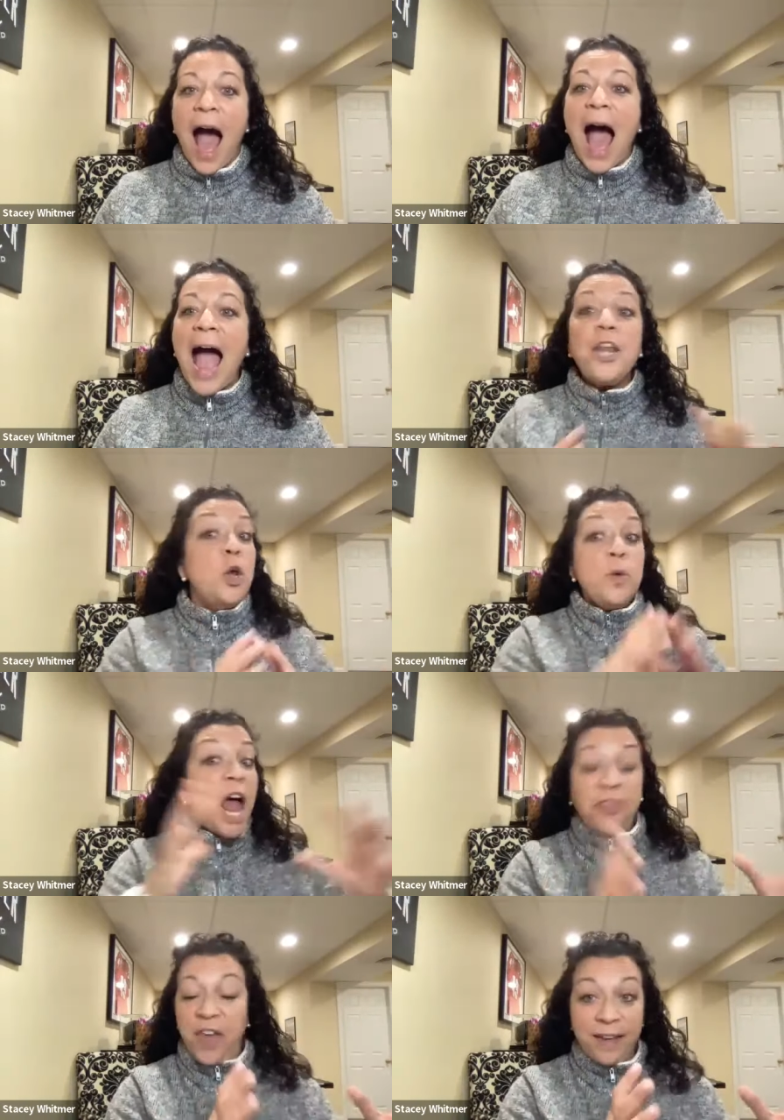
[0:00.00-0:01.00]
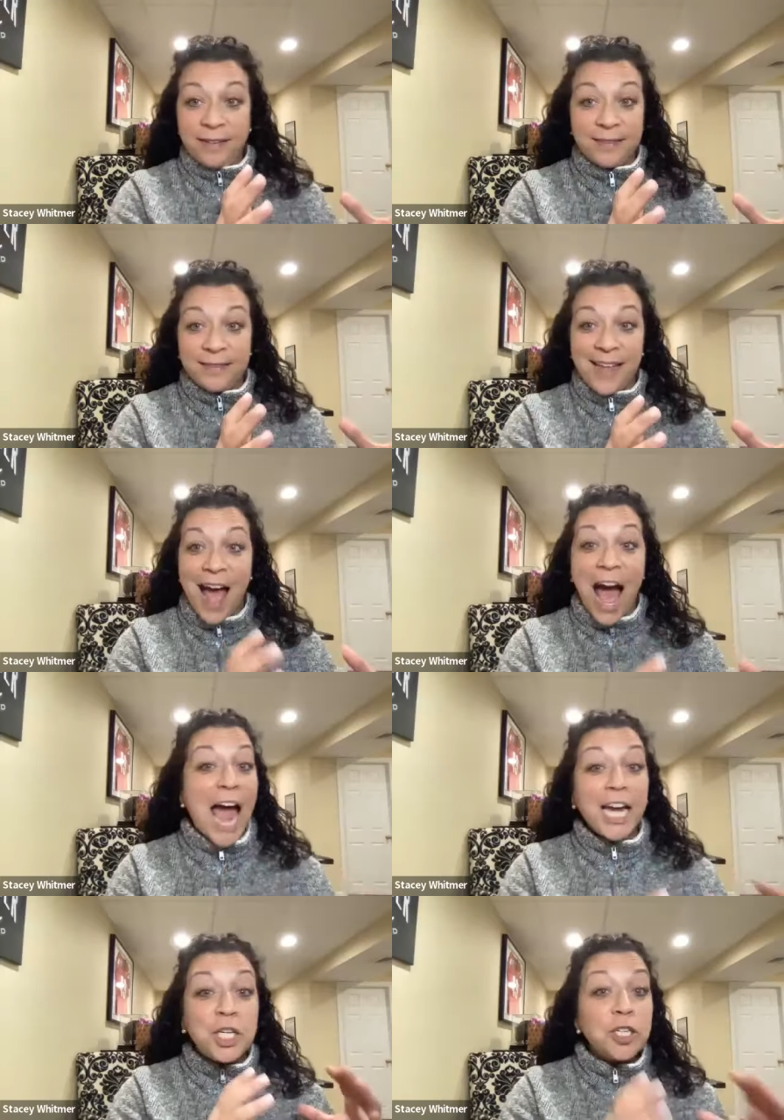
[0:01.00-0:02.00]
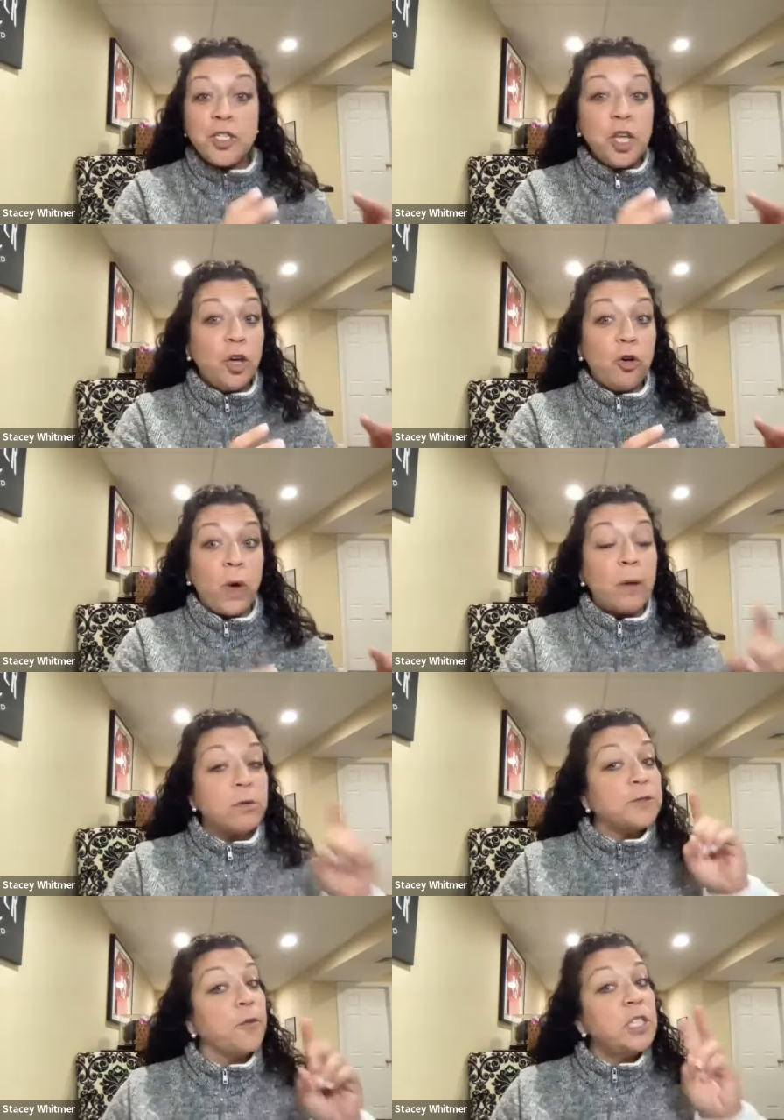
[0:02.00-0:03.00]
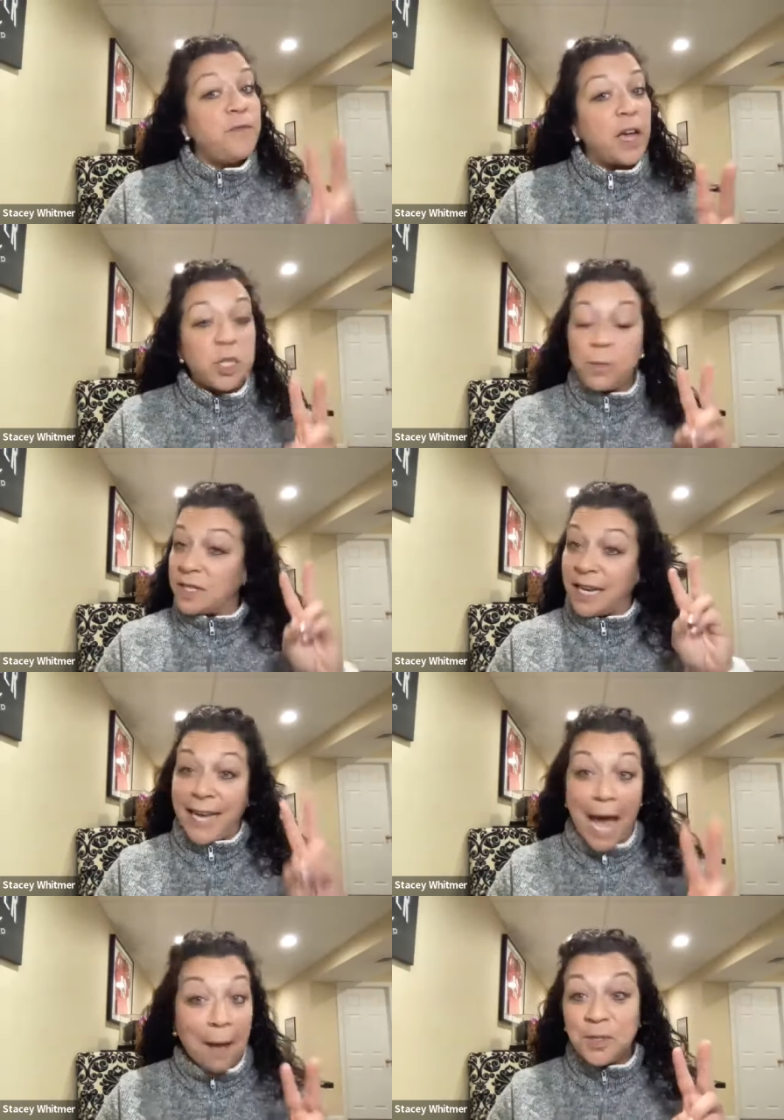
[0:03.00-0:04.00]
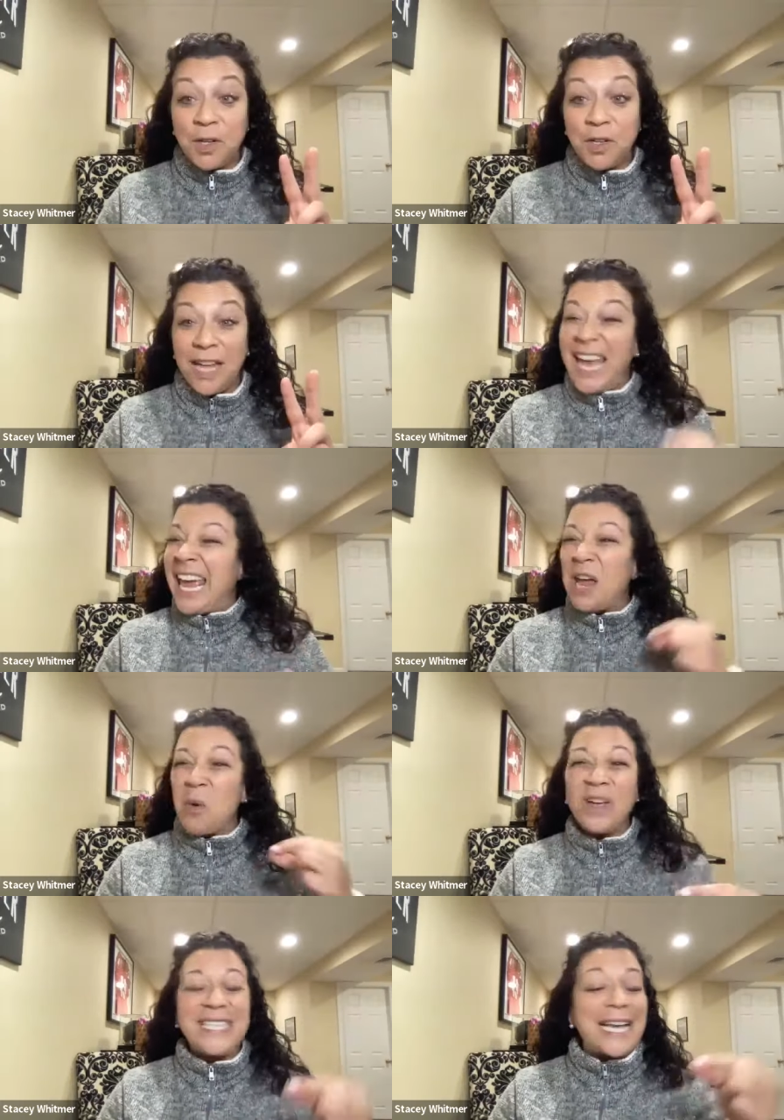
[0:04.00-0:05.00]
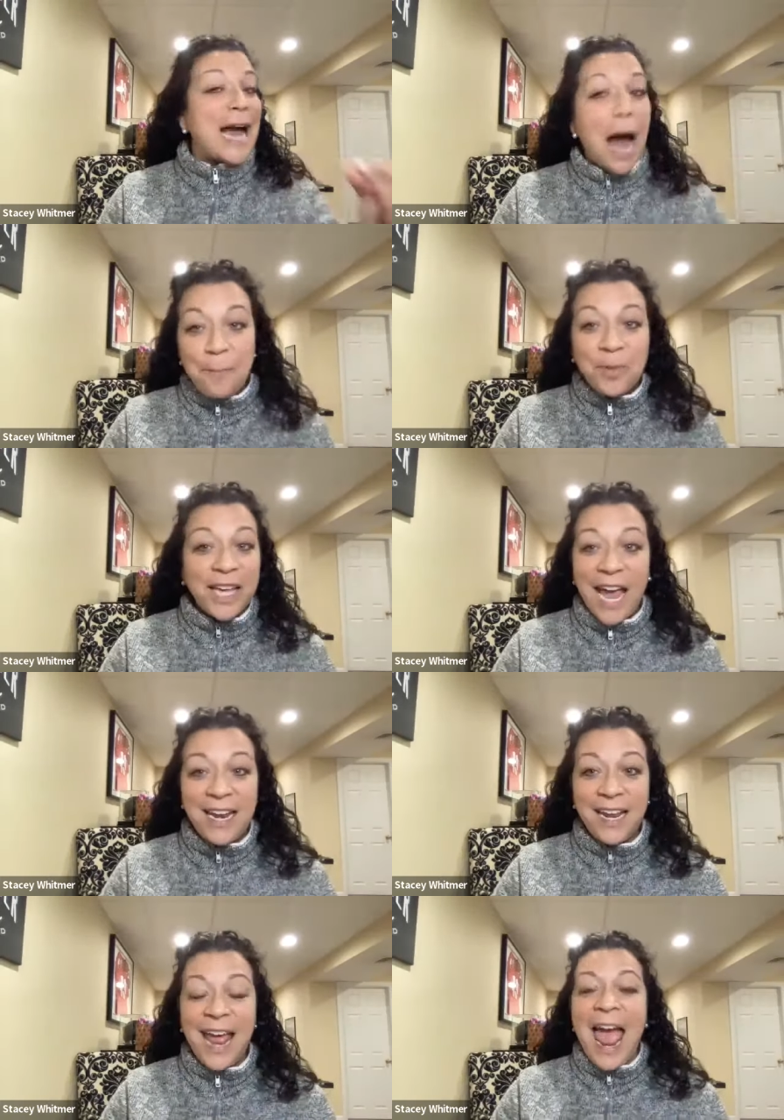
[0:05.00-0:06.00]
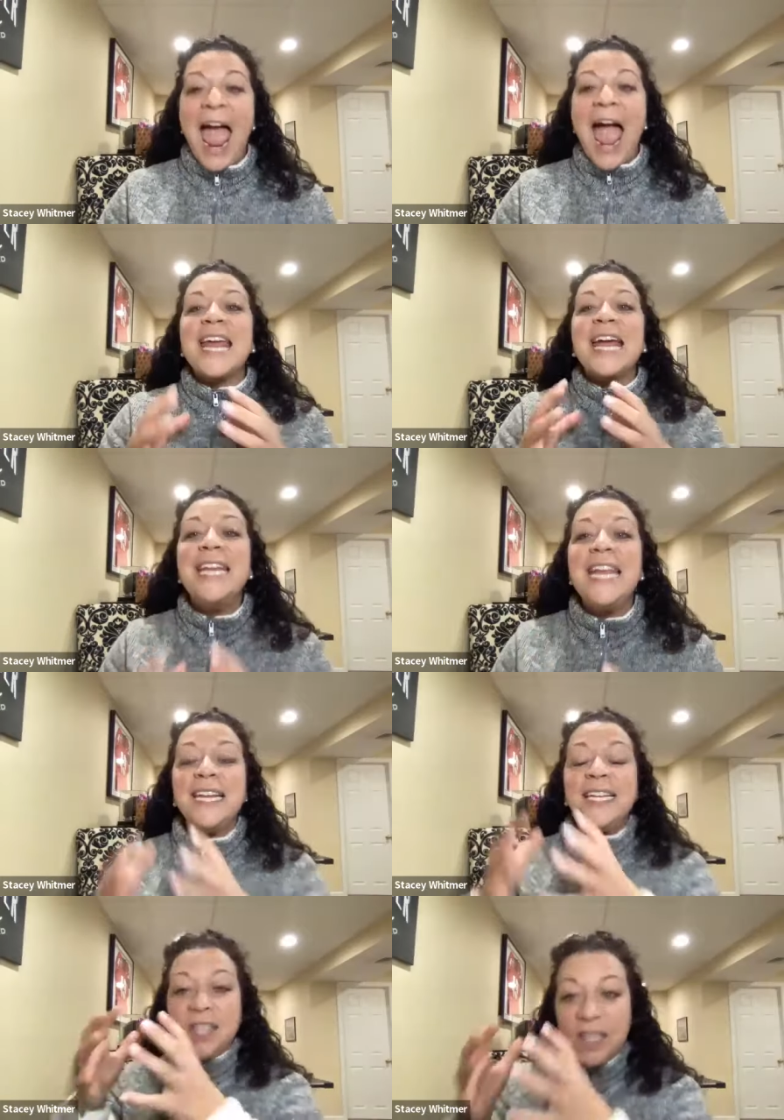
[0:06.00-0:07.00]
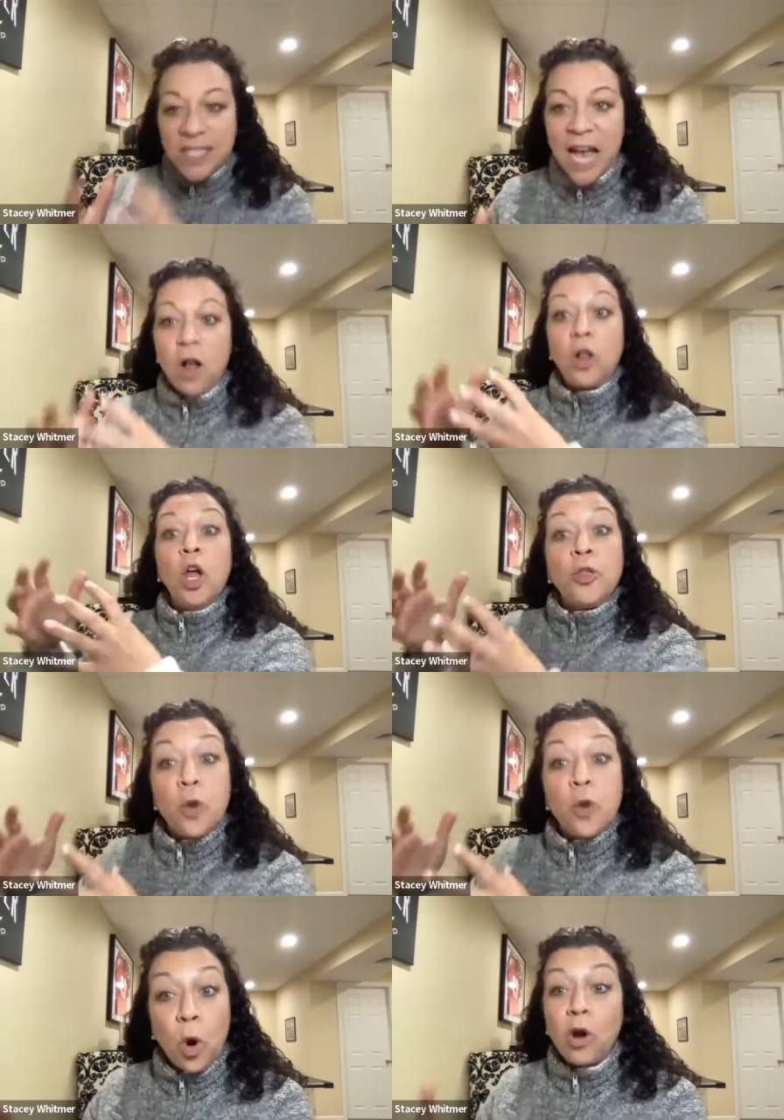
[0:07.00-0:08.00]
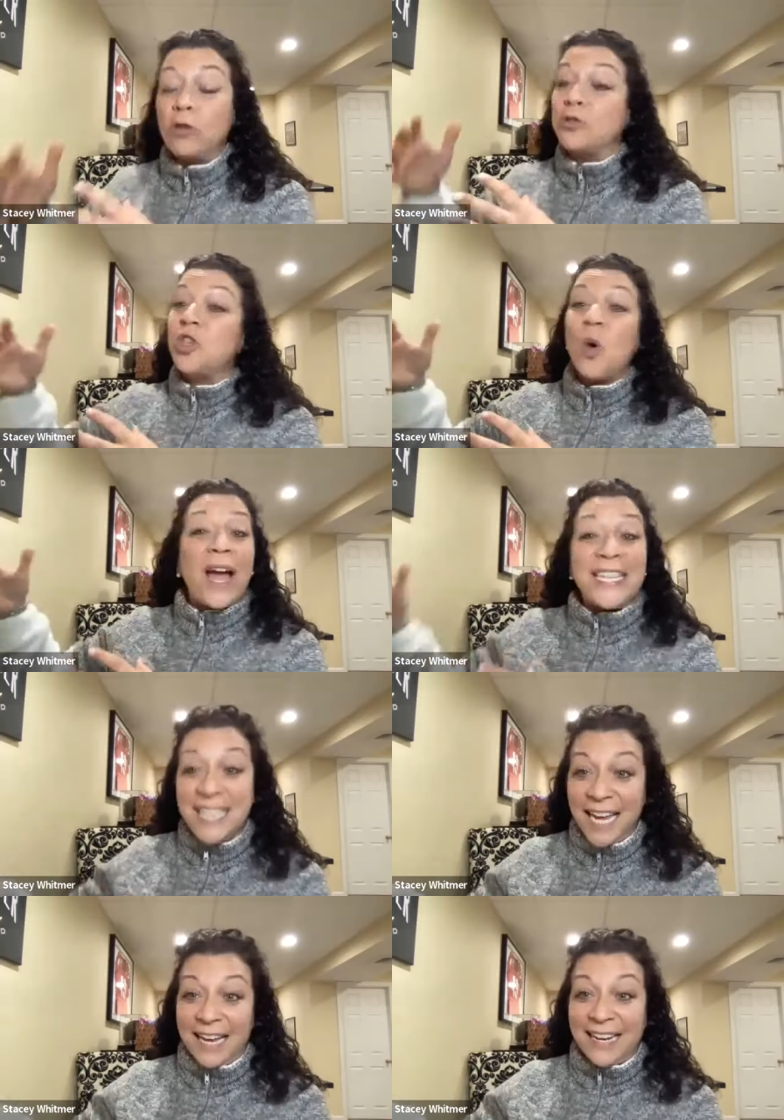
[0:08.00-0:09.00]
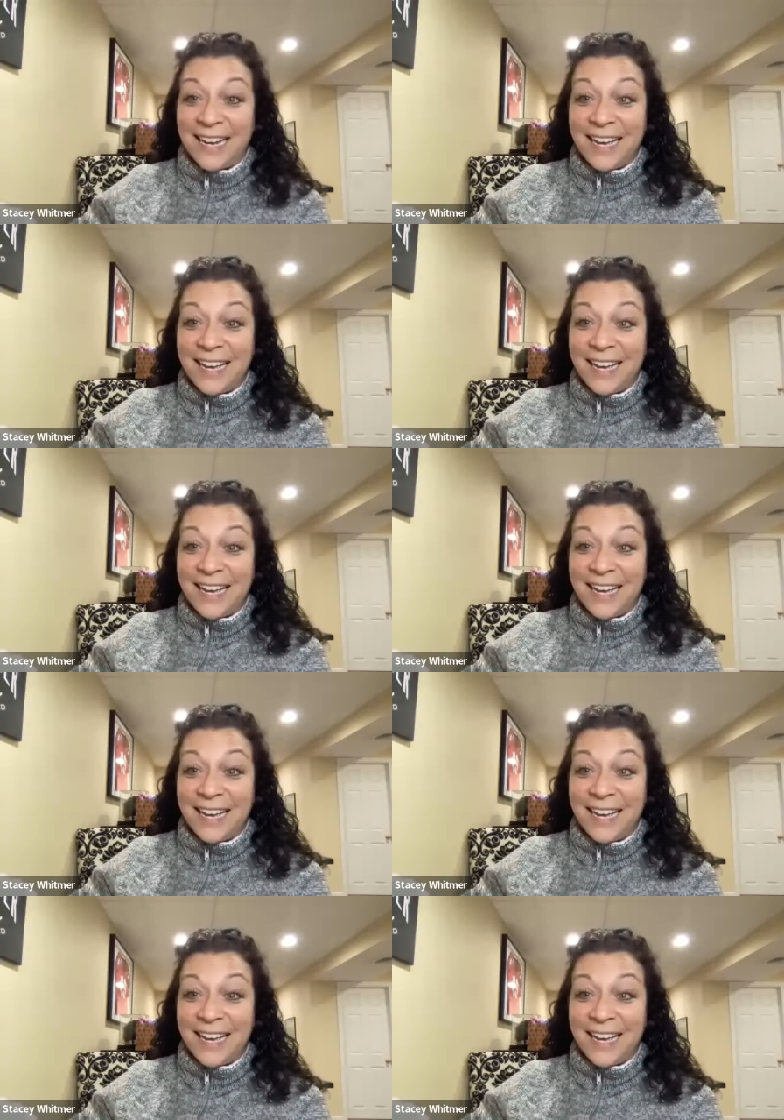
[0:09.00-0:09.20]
I knew nothing. I just knew it was fruits and vegetables in a capsule. It wasn't complicated. And I needed to tell the world. So I did.